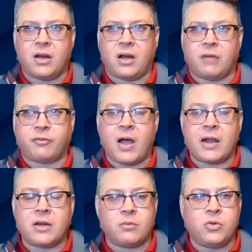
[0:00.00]
uh,
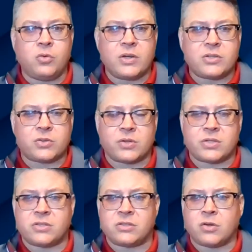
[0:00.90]
find new
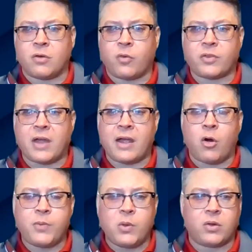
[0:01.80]
resources and so forth. I
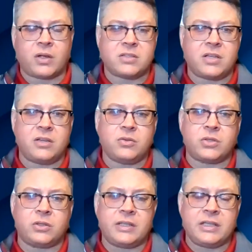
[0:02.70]
hope you will continue
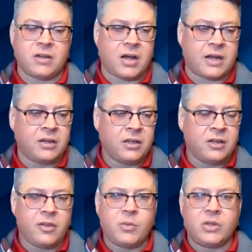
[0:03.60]
to lean on
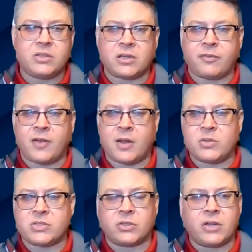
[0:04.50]
the Military
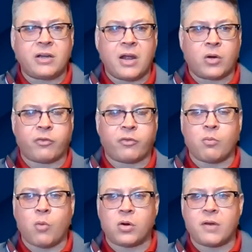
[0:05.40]
Families Learning Network for
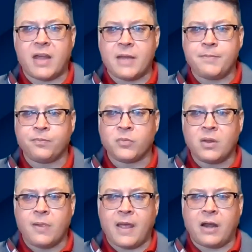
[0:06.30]
more of that.
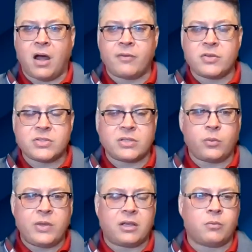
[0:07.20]
And obviously
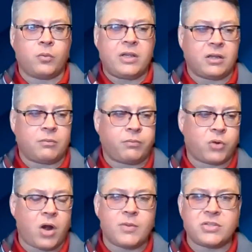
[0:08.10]
we can, we can
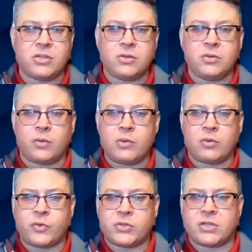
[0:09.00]
promise you that we
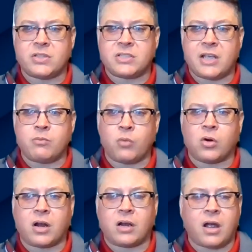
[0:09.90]
will facilitate
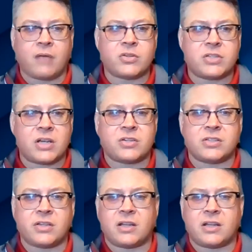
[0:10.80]
more
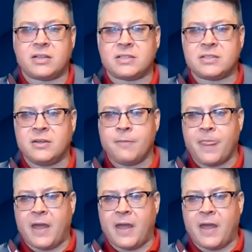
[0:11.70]
conversations like this